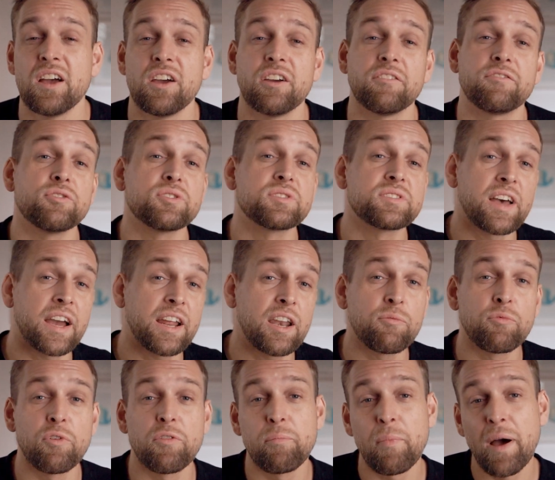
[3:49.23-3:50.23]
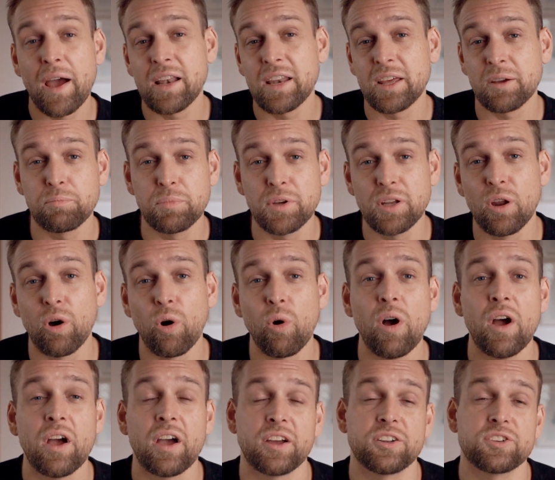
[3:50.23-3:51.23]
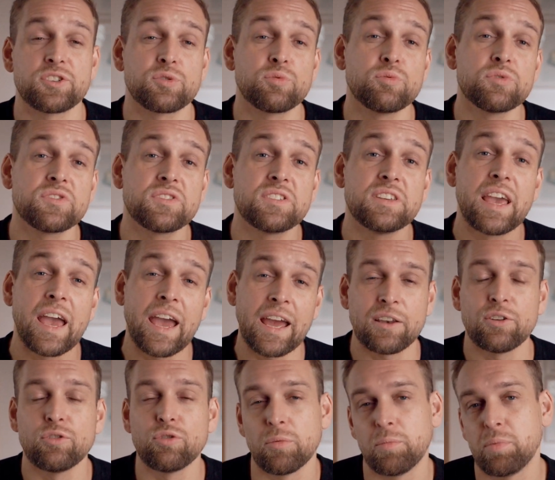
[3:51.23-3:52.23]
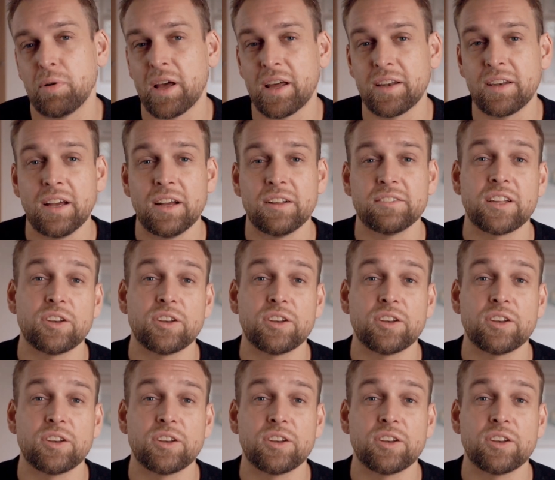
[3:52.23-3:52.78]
If you sign up with my link below and choose the annual plan,